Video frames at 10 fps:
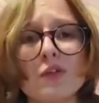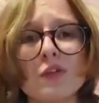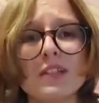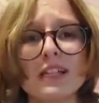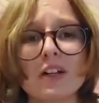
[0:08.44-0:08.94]
you've
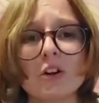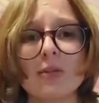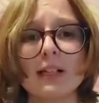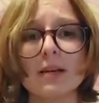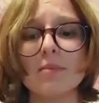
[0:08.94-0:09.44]
seen it
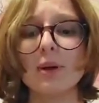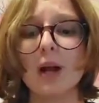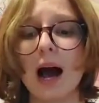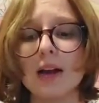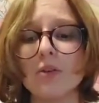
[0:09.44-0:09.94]
already, but
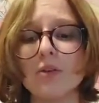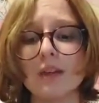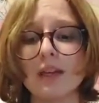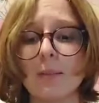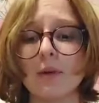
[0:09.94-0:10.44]
I don't
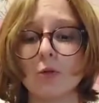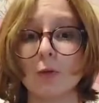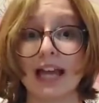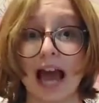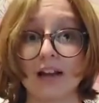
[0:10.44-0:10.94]
think I'm going to
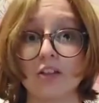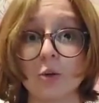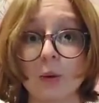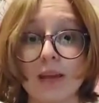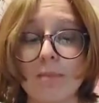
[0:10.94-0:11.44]
react
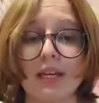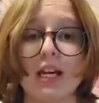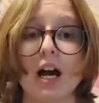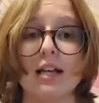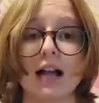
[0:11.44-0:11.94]
to it
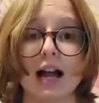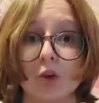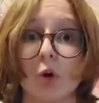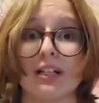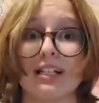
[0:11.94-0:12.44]
because I've
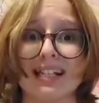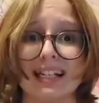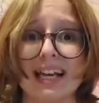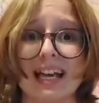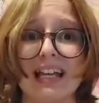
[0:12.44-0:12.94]
already
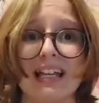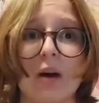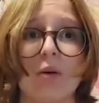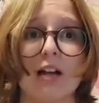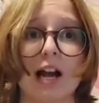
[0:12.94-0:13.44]
seen it and
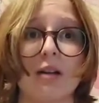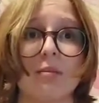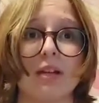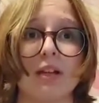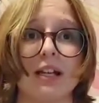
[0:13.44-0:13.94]
that would kind of
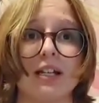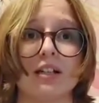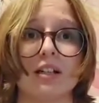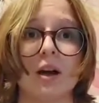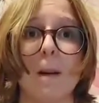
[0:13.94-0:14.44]
be like
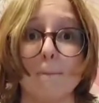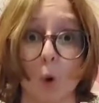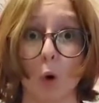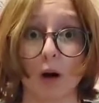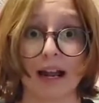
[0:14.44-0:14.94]

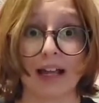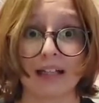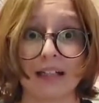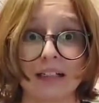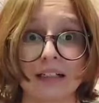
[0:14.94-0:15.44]

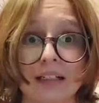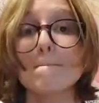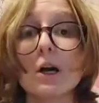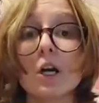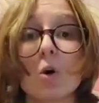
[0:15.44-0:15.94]
boring.
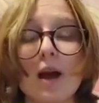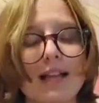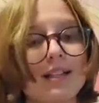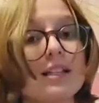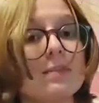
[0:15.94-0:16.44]
But go
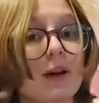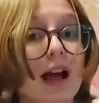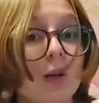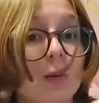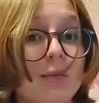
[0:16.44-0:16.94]
ahead to the Spirit
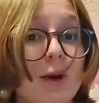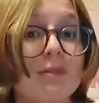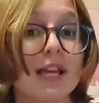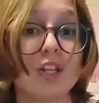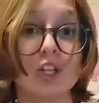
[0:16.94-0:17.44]
Halloween
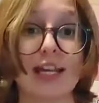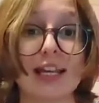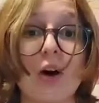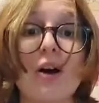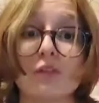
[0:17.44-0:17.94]
website and check it
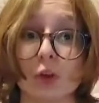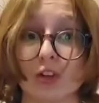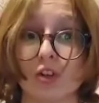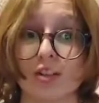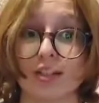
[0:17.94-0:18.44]
out if you're
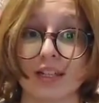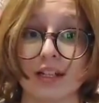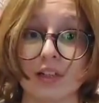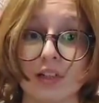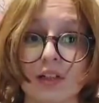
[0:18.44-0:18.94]
interested.
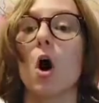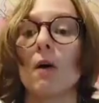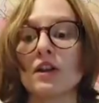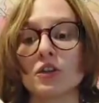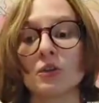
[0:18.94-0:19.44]

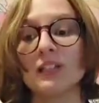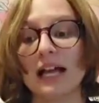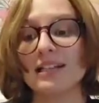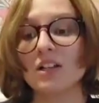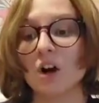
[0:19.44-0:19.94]
Alright, so
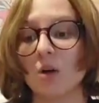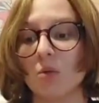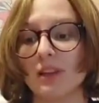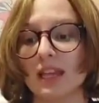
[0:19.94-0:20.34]
let's get on with the